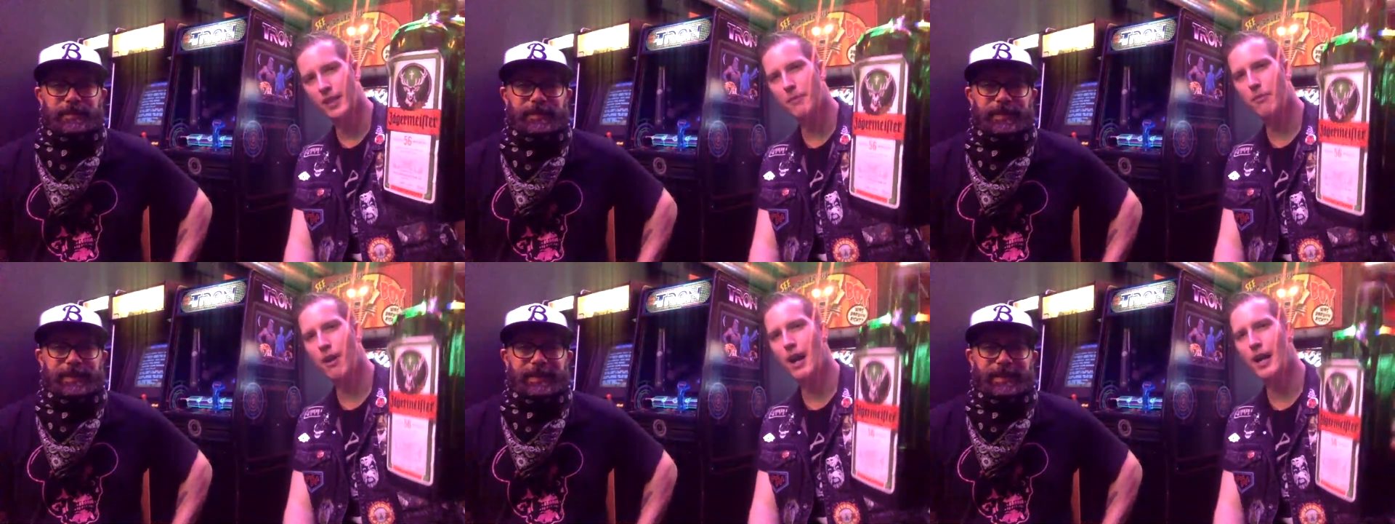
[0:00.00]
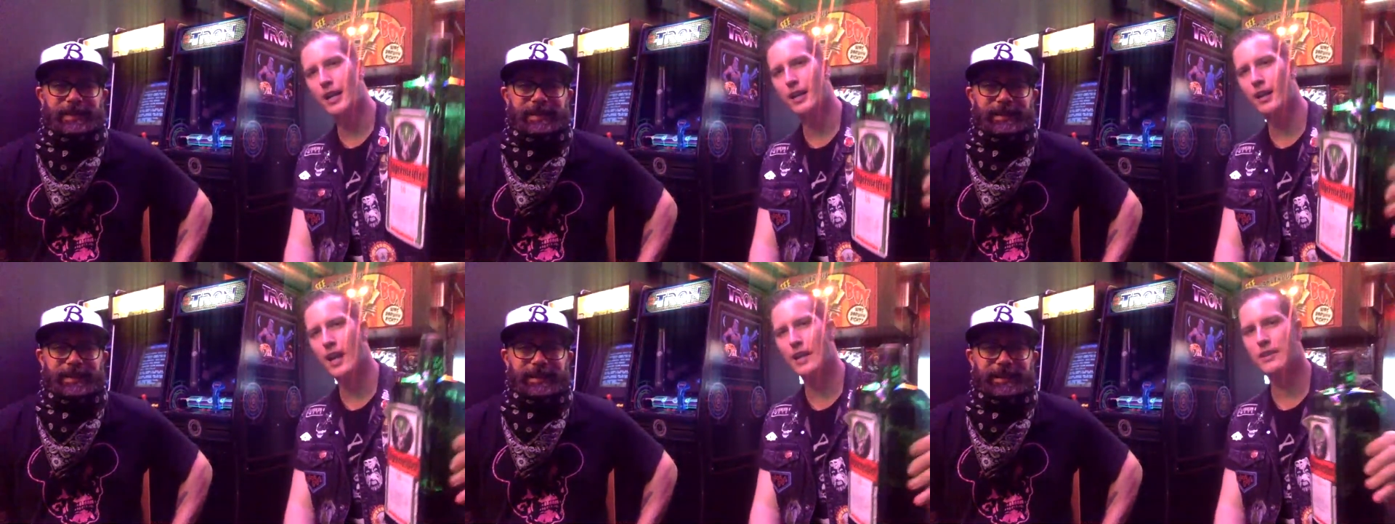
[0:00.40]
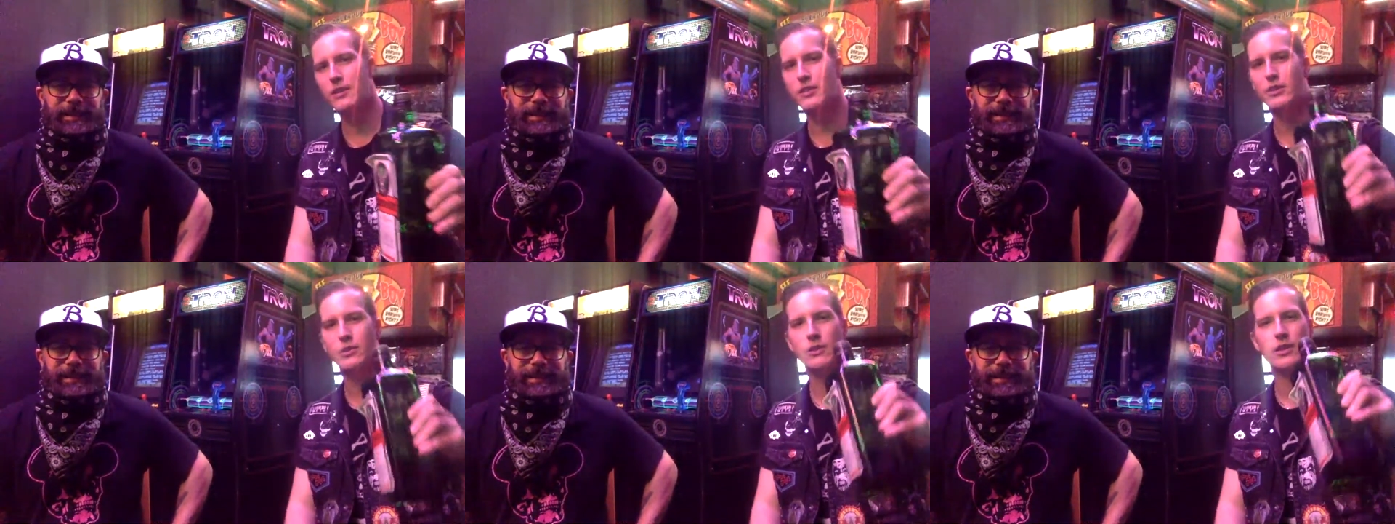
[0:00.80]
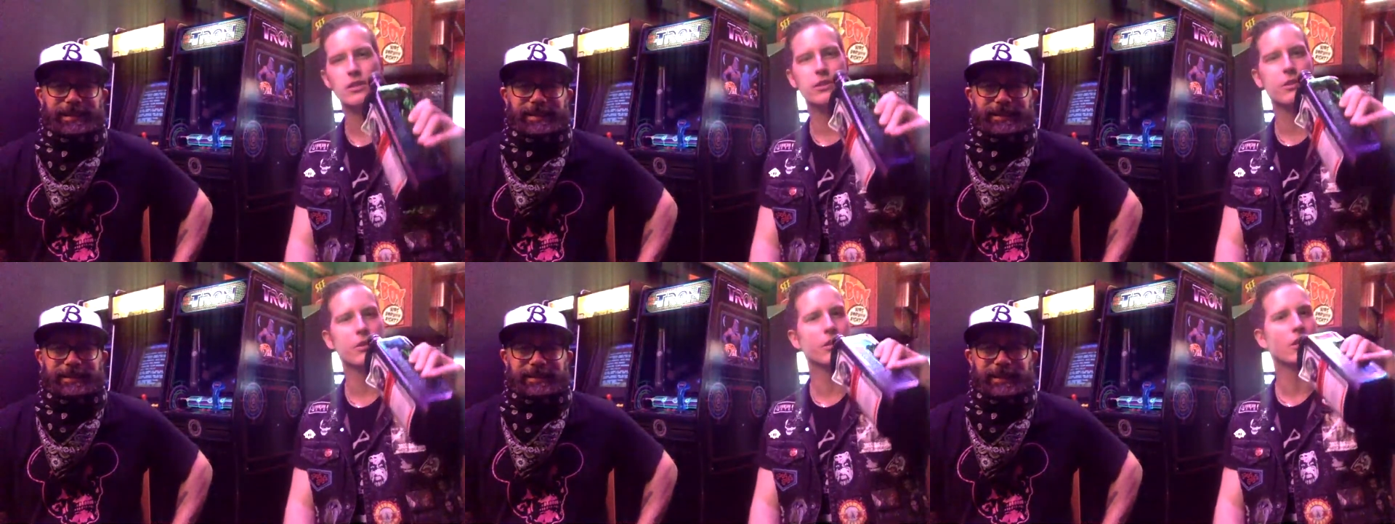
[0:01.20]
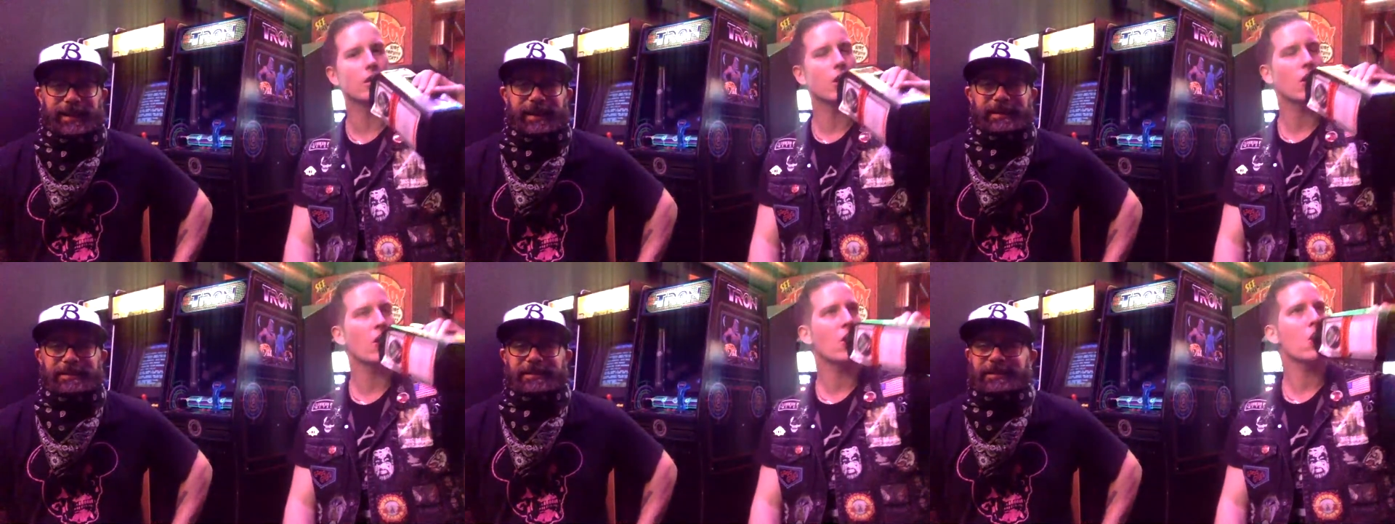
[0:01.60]
Speaker 1: keep rocking Athens, Greece, dude.
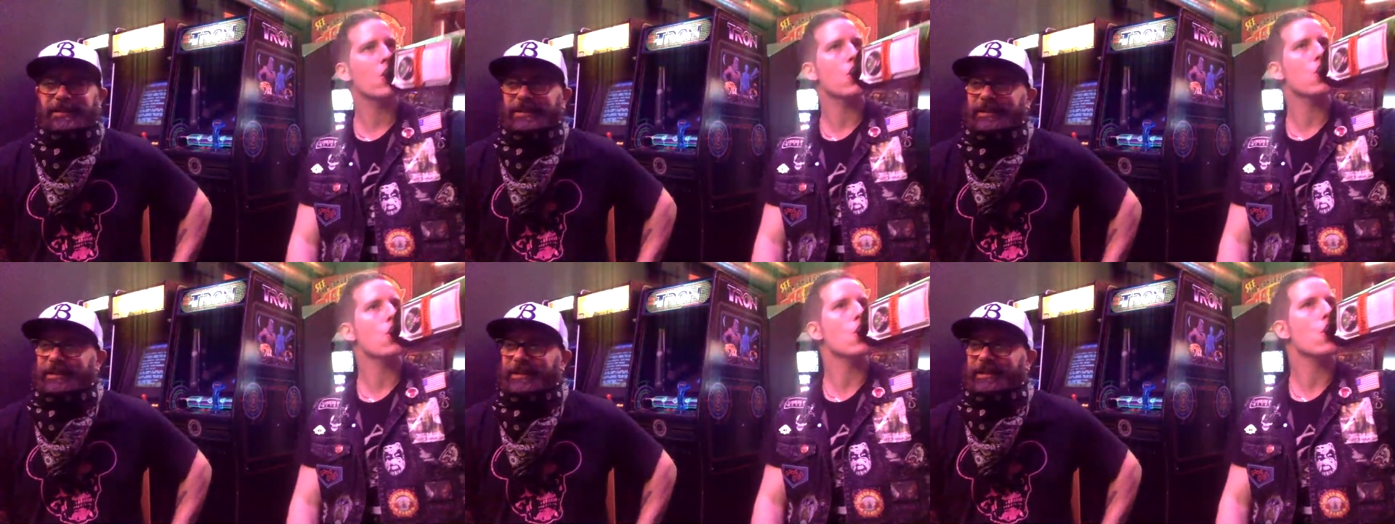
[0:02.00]
Nice.